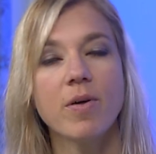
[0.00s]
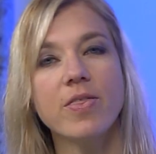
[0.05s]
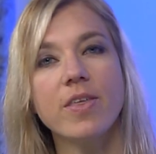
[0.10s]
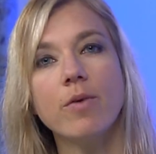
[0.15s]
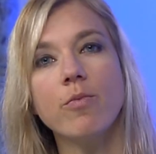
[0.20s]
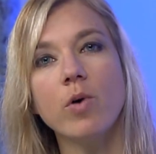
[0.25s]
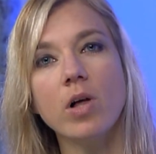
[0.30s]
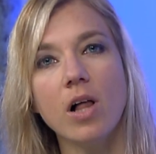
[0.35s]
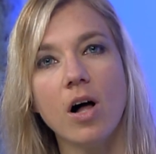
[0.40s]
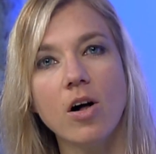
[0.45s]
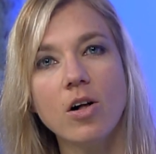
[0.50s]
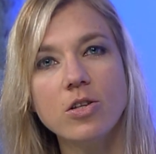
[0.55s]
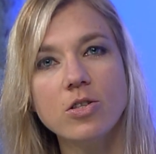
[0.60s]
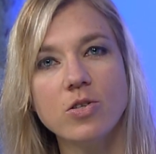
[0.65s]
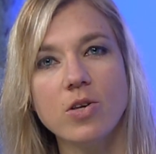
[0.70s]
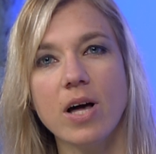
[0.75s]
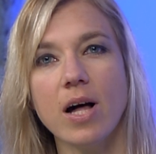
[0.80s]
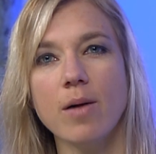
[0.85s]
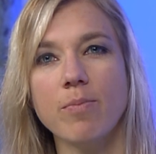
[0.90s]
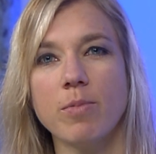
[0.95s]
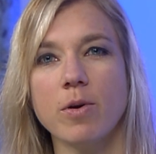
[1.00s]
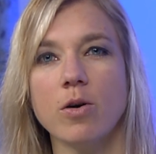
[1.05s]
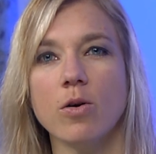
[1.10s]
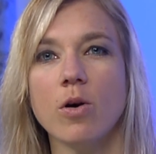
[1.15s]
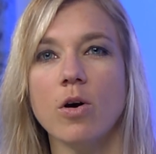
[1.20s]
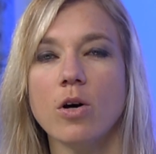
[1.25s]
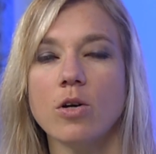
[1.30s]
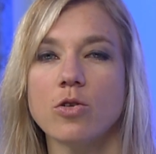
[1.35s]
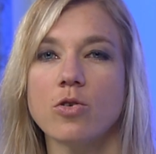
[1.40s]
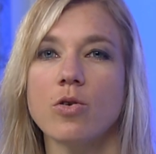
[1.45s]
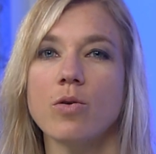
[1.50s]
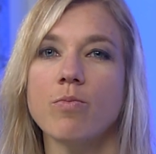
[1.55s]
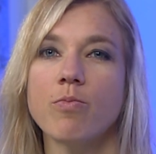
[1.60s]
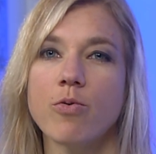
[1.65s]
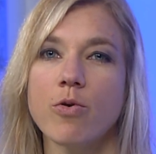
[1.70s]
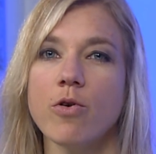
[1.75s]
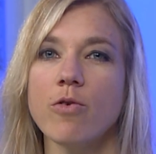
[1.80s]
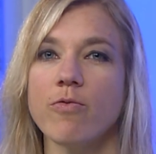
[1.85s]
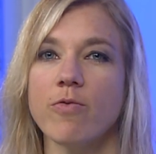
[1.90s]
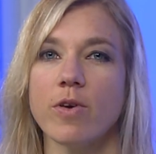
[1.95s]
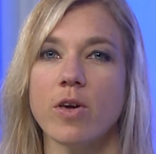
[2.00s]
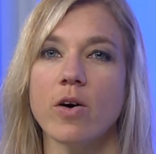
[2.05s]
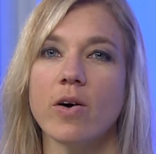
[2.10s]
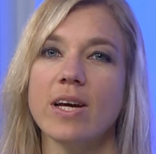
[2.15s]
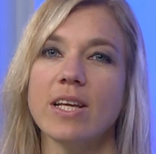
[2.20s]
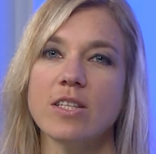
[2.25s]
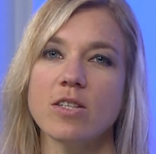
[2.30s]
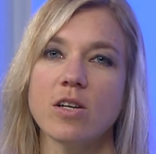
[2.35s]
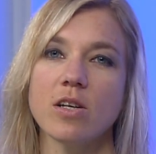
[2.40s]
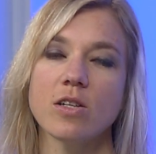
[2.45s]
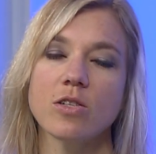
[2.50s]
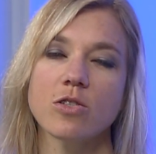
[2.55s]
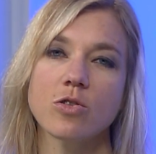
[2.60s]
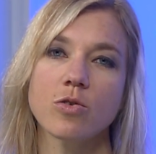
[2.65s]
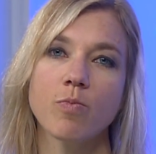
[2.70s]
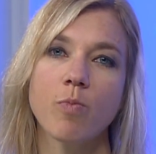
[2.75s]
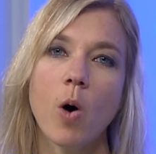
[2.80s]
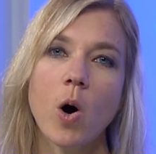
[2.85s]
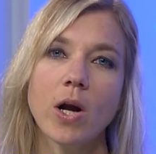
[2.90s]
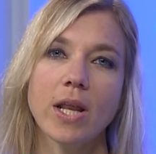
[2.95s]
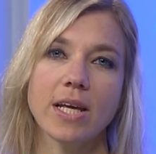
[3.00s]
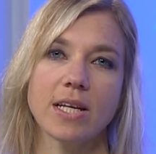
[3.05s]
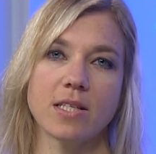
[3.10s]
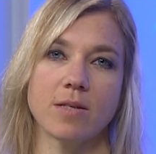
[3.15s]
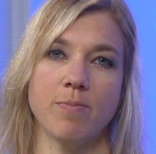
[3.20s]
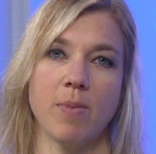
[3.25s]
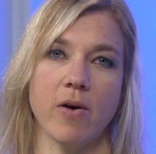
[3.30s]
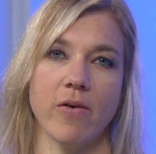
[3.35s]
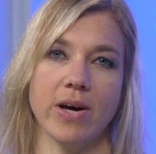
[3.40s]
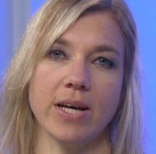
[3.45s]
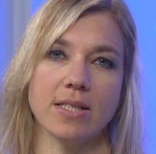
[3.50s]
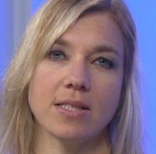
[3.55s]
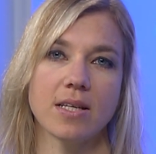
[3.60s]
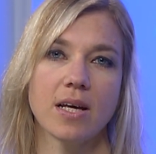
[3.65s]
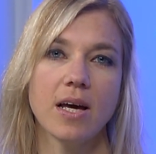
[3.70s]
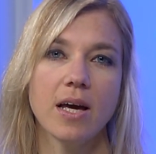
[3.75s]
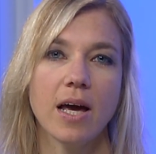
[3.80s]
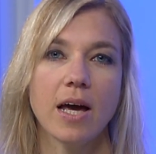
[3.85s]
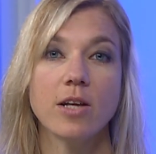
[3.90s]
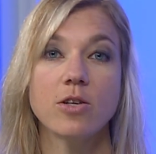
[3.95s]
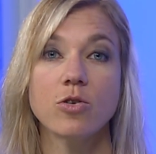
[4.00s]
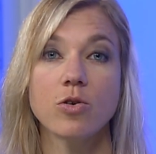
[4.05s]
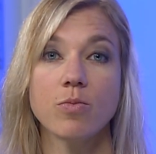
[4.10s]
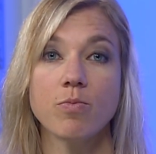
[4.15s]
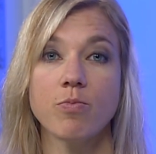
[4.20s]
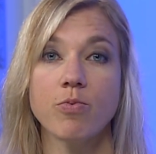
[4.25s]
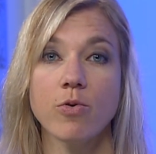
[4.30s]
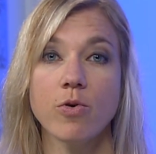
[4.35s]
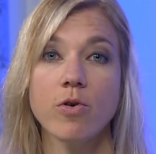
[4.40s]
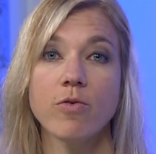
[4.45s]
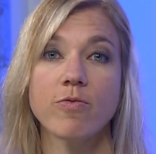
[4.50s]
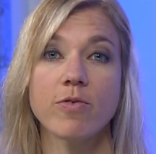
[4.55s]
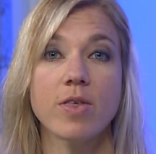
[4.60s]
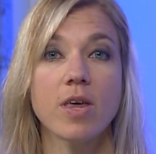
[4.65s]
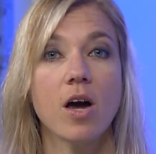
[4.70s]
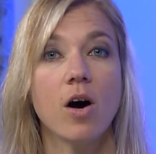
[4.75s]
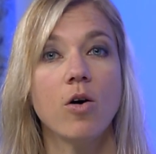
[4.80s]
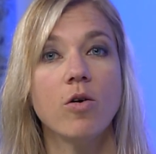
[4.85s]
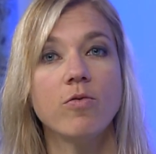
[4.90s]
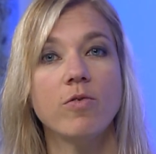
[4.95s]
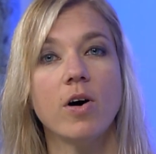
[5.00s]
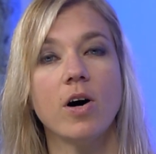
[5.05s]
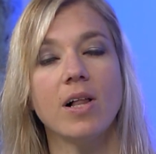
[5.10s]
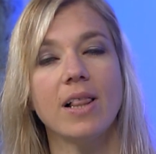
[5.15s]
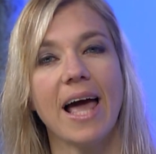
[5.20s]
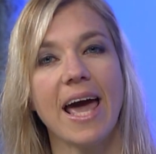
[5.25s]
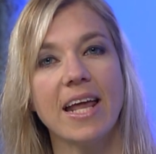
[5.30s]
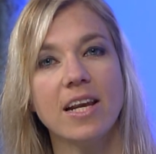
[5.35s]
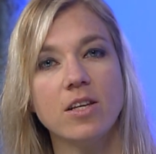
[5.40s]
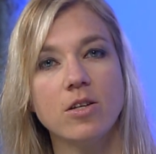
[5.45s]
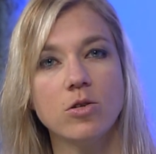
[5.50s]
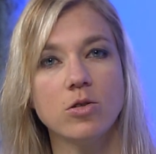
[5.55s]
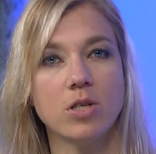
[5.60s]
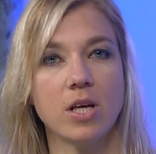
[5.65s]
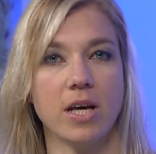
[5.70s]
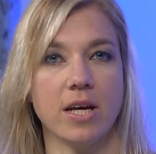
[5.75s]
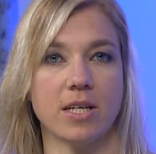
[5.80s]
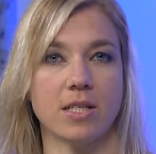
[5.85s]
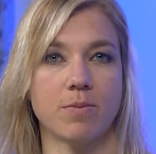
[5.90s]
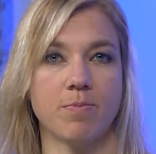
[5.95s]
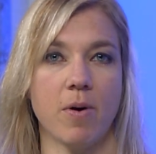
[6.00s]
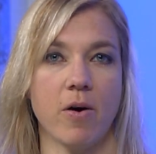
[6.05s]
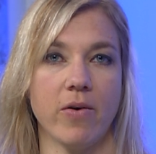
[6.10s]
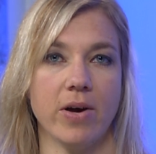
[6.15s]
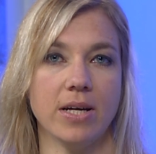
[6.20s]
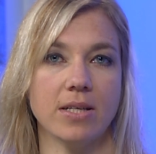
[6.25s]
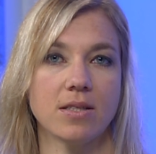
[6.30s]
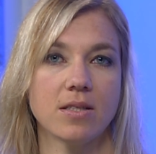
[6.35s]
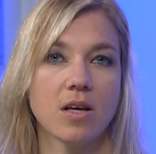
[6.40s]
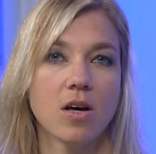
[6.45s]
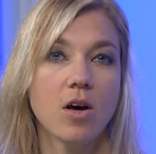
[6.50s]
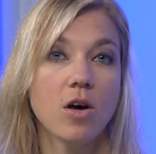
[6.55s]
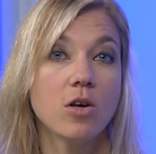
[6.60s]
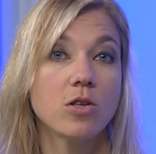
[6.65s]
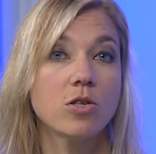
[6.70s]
but that will also help you to improve your internal support experience and to improve the overall end user experience.